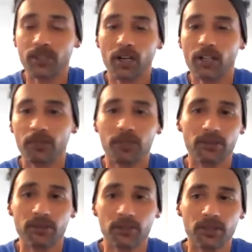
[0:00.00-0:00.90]
talking
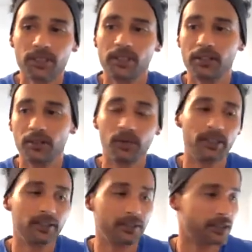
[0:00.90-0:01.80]
about nutrition and the
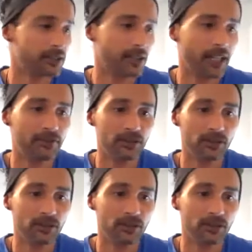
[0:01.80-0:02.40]
right things that you have to